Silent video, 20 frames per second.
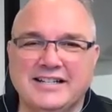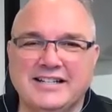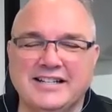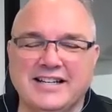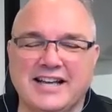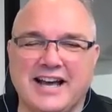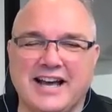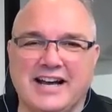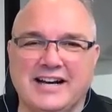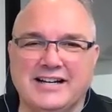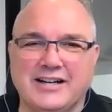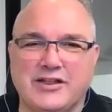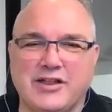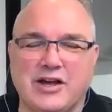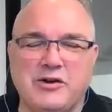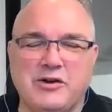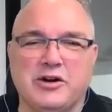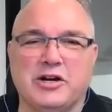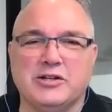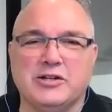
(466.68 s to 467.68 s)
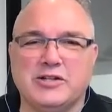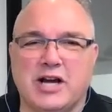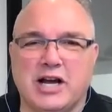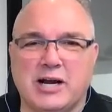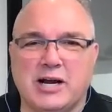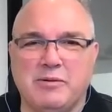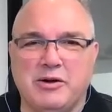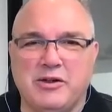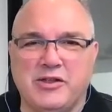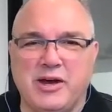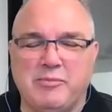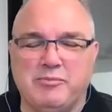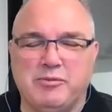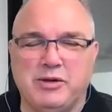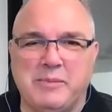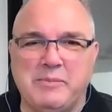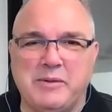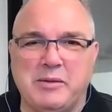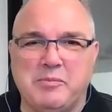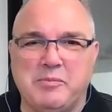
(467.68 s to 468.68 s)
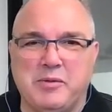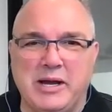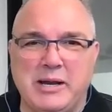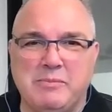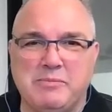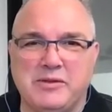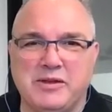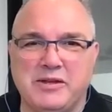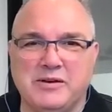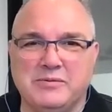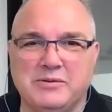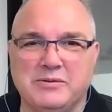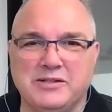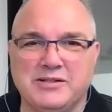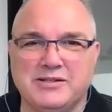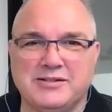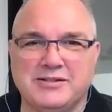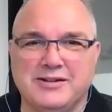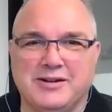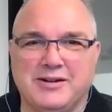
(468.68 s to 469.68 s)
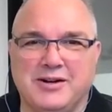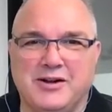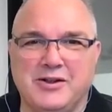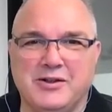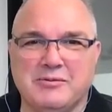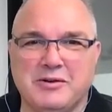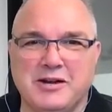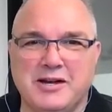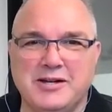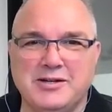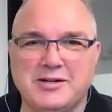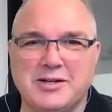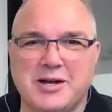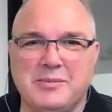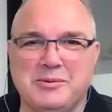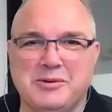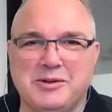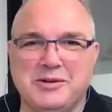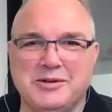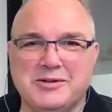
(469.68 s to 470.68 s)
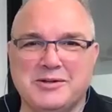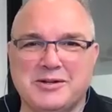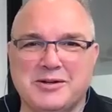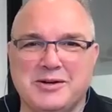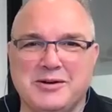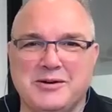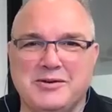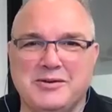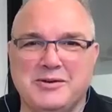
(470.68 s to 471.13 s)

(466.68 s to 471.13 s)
Yeah, I thought you were going to talk about that plumbing pipe that was all the rage a couple of years ago.